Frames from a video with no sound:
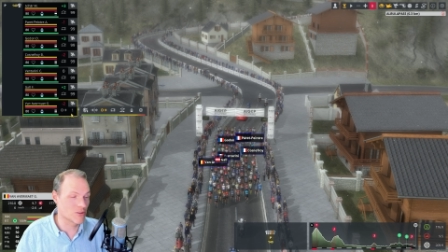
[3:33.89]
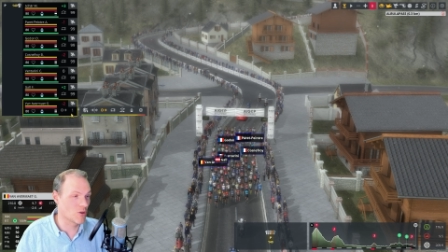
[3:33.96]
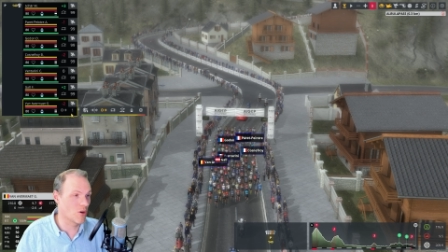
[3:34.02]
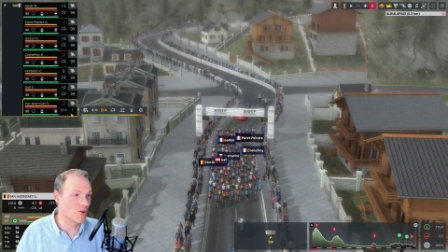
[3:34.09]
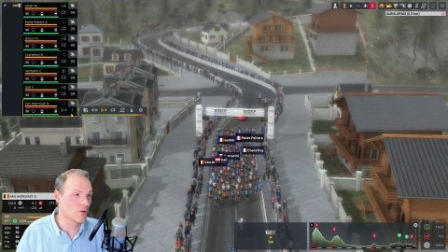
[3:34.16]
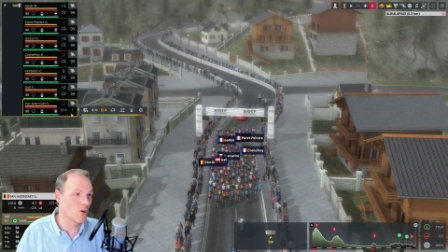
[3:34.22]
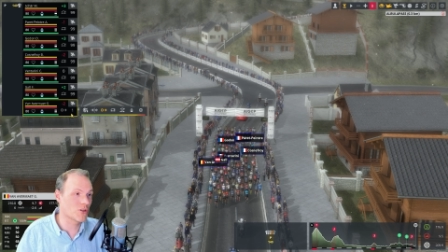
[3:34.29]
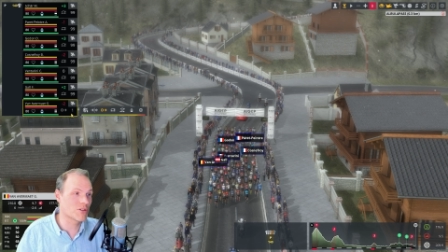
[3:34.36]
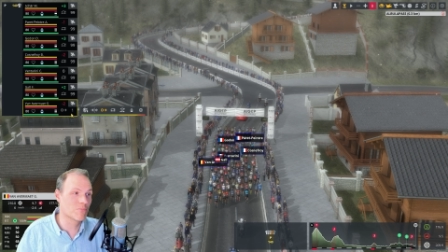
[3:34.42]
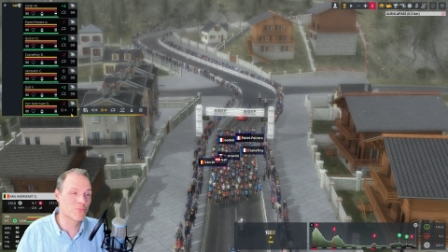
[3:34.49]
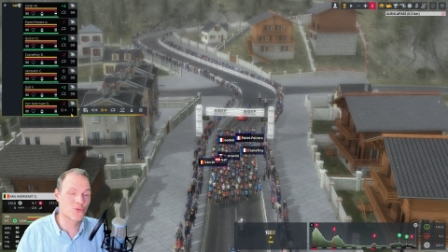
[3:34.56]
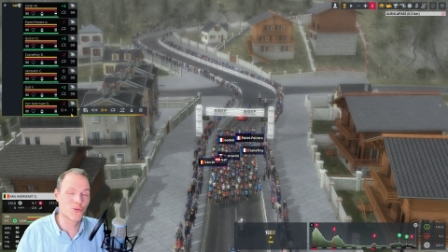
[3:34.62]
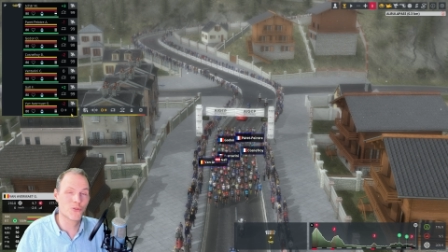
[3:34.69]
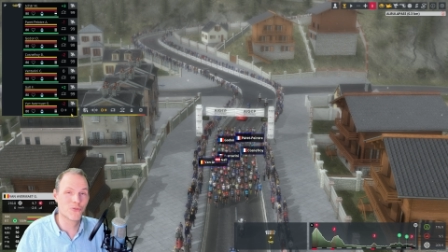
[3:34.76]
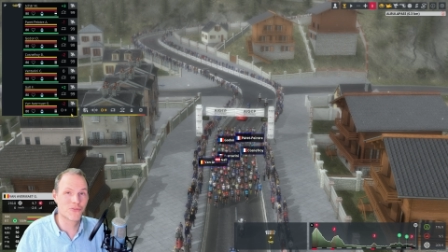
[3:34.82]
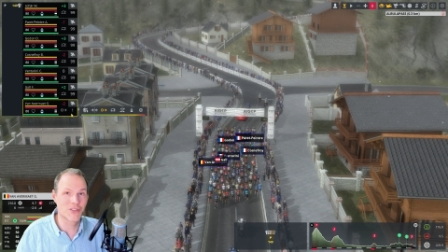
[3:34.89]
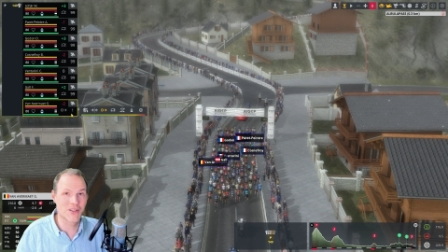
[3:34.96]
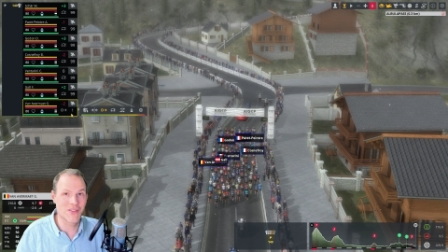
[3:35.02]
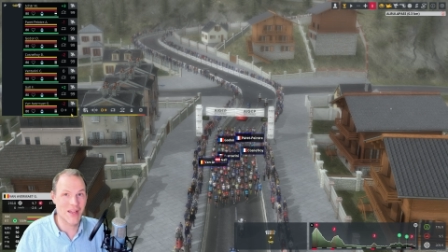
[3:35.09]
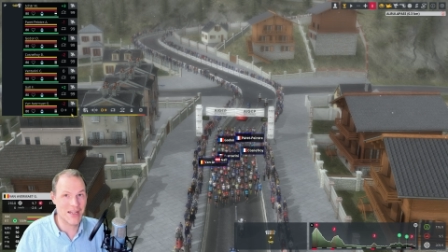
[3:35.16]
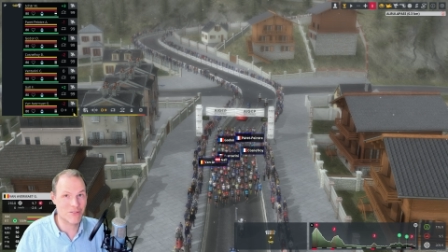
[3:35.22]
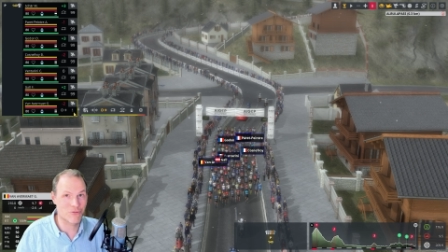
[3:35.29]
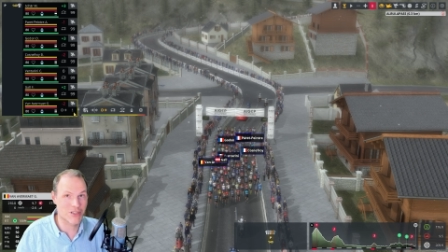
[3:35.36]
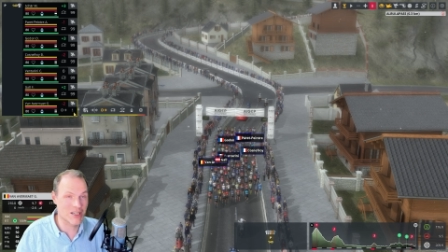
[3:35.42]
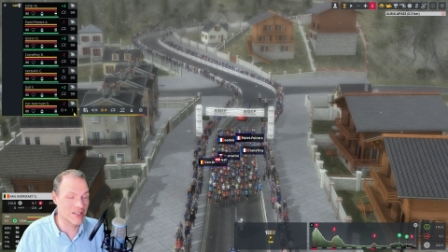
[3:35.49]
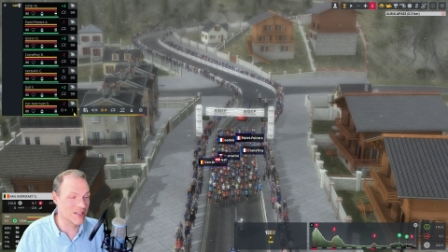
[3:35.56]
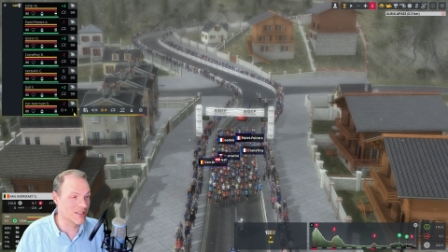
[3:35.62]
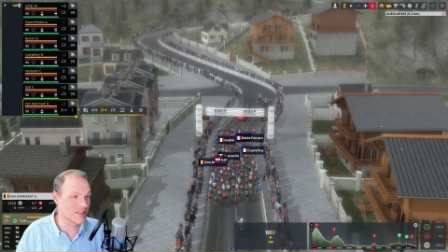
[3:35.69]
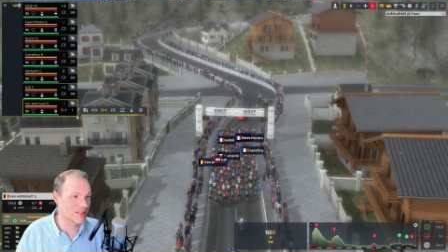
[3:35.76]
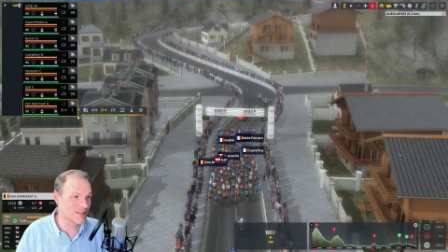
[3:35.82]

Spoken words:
not improved in that regard.